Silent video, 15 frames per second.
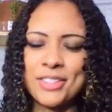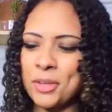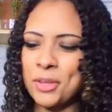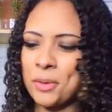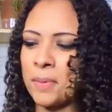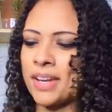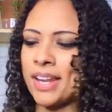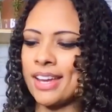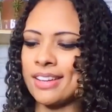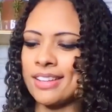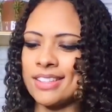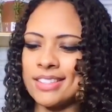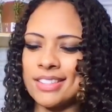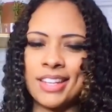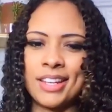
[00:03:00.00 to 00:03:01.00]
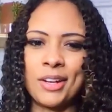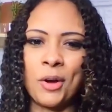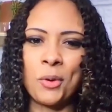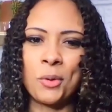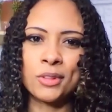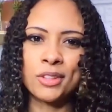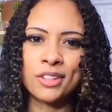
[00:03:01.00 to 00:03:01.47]
the bananas get
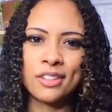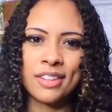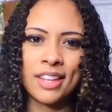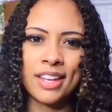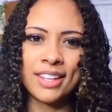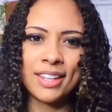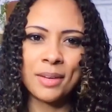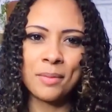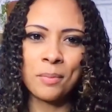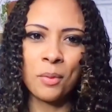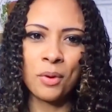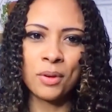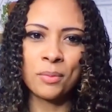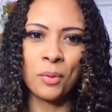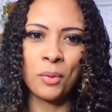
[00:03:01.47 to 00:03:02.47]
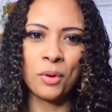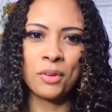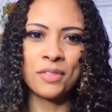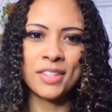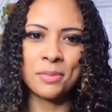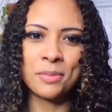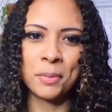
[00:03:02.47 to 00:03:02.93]
older, they get more and more of
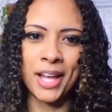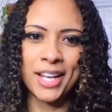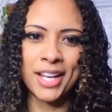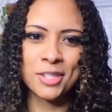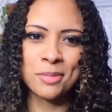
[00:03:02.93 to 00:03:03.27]
these black